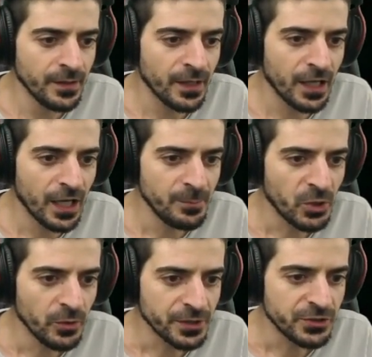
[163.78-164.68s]
I'm
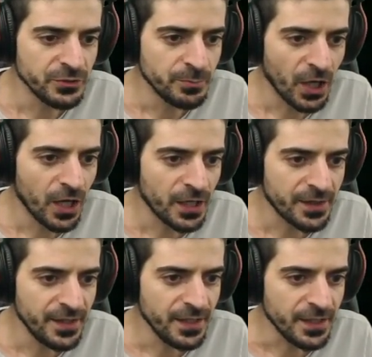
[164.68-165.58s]
going to block
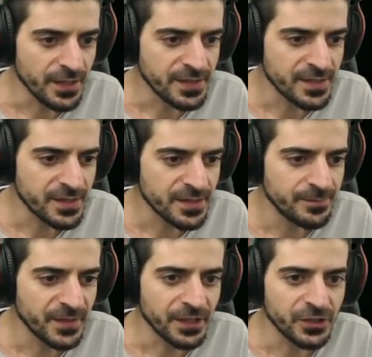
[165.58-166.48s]
this.
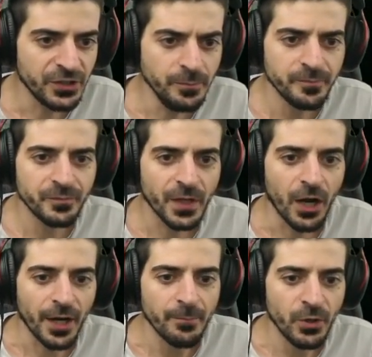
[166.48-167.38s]
Thank you. All
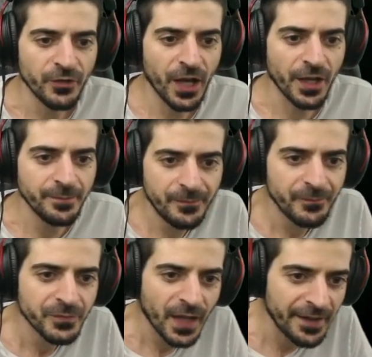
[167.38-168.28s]
right, moving on.
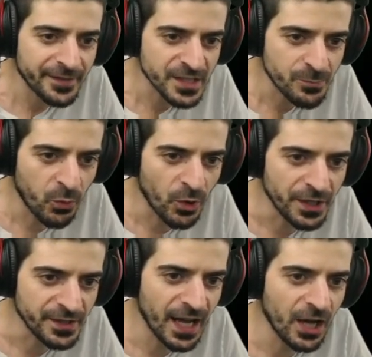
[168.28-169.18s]
At this point
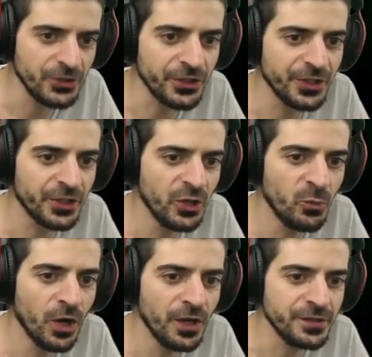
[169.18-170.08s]
now, you're going to go
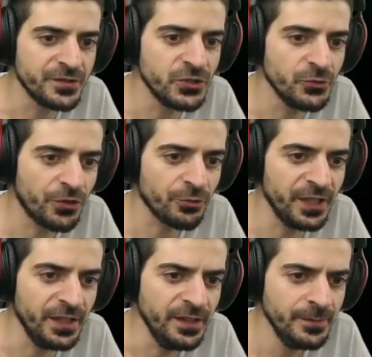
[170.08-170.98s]
1, 2,
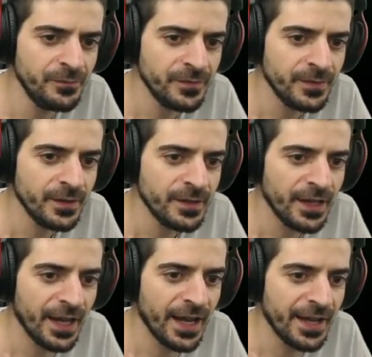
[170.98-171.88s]
3,
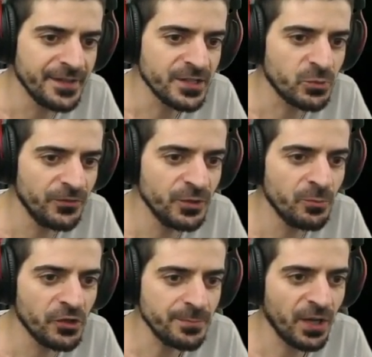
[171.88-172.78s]
and this will give you the
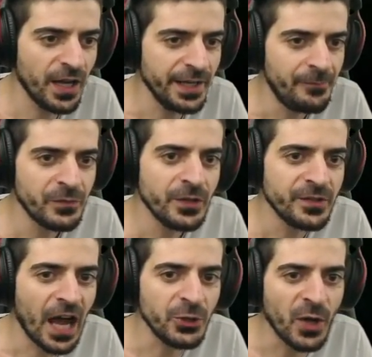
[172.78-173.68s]
multiply.
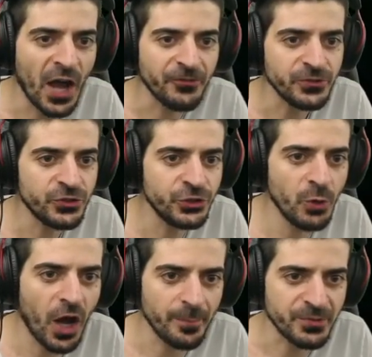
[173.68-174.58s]
Now you have two
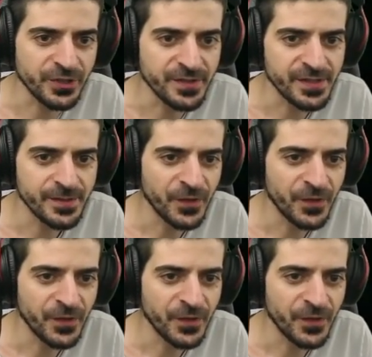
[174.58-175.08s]
options.